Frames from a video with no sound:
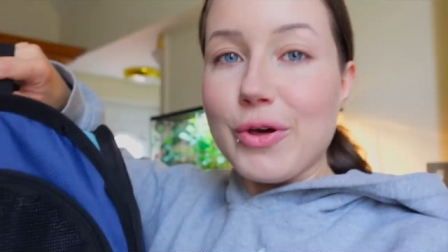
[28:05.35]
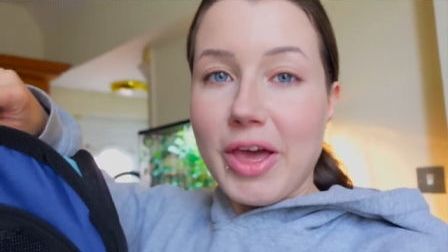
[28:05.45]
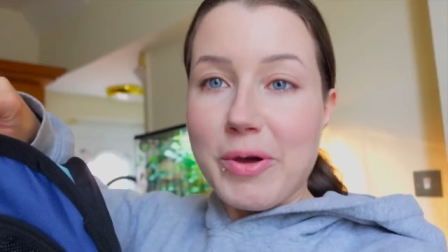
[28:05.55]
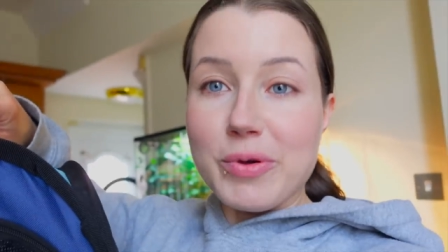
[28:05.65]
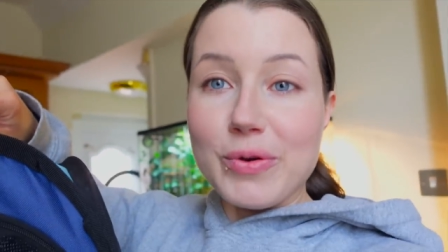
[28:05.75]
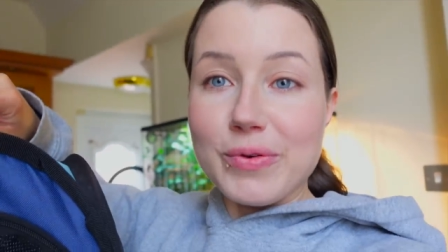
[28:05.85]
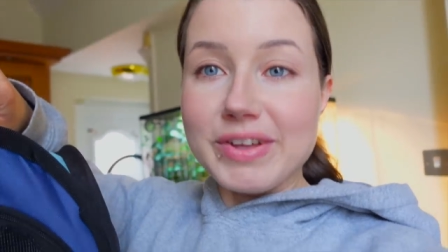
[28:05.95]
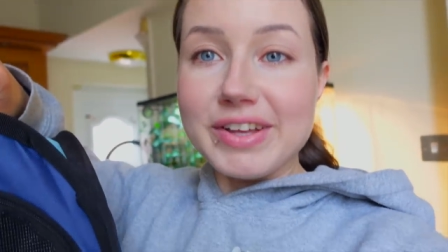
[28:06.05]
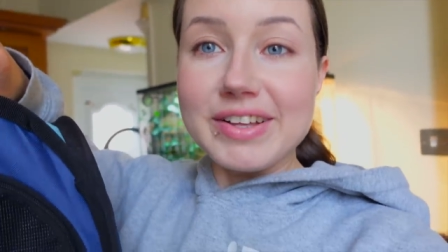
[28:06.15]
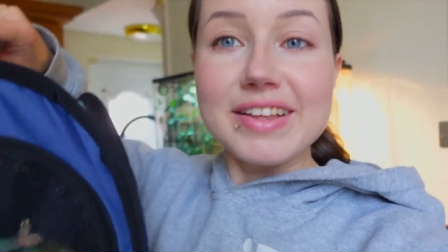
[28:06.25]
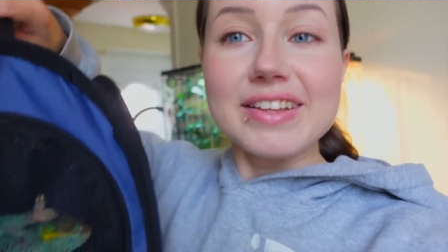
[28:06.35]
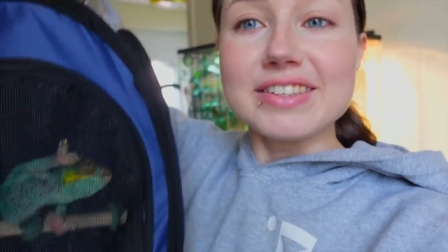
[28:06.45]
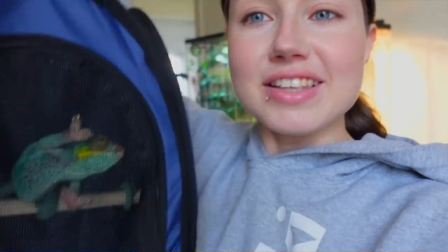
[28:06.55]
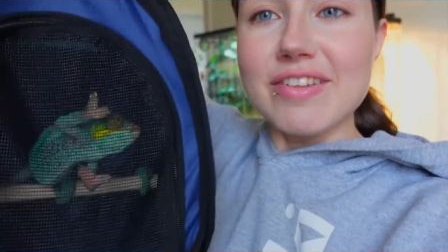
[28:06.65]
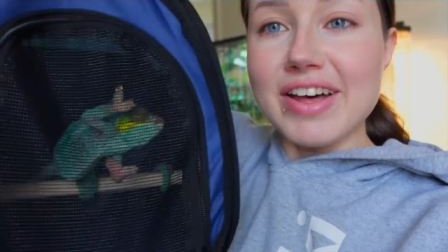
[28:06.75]
Okay, we're going
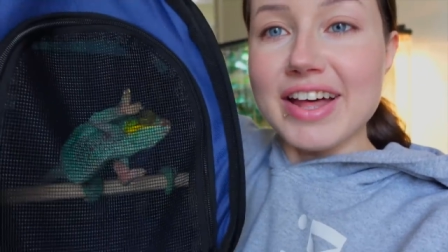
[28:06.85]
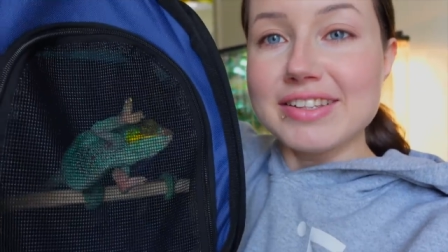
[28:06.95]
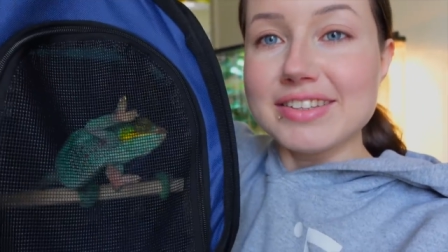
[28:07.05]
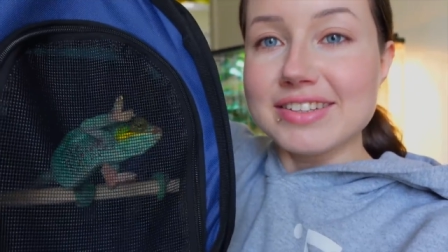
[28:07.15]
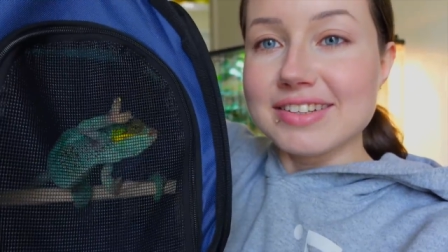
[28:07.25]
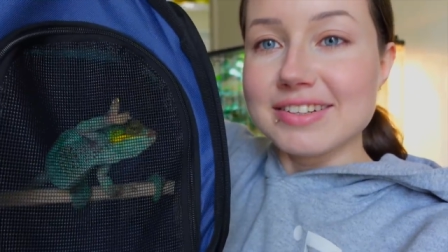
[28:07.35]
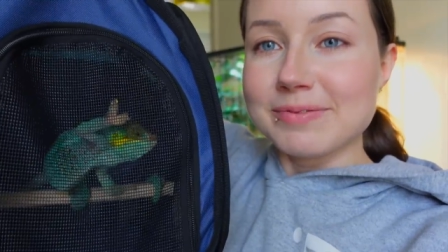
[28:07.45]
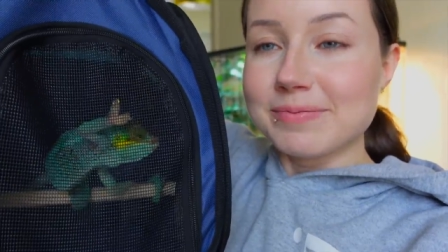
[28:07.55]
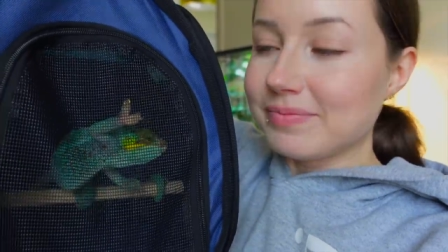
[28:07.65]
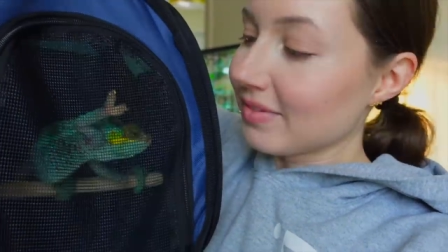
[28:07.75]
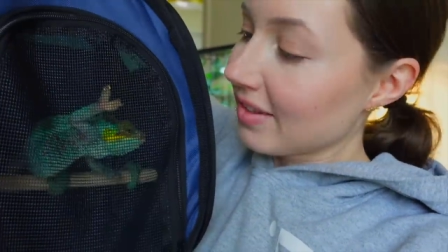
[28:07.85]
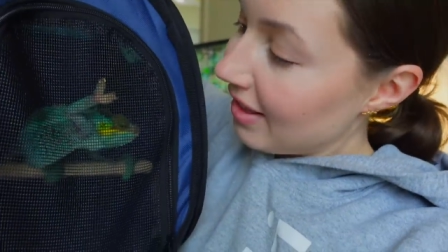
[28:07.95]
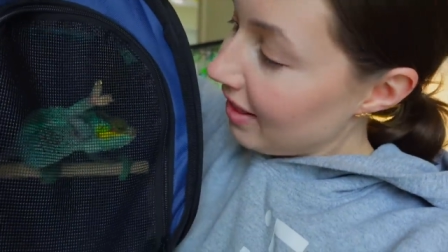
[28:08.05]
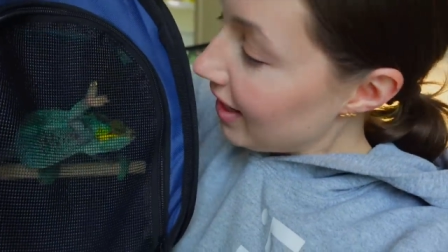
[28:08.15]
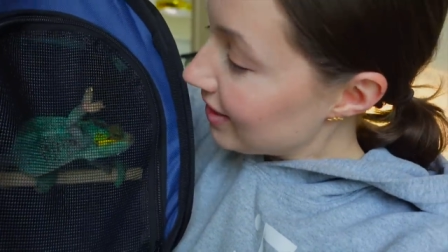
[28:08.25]
to the vets.
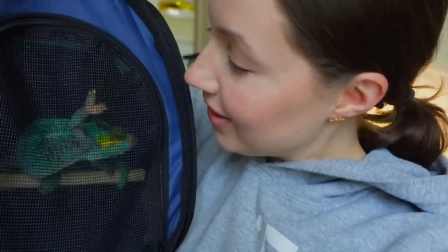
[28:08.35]
Let's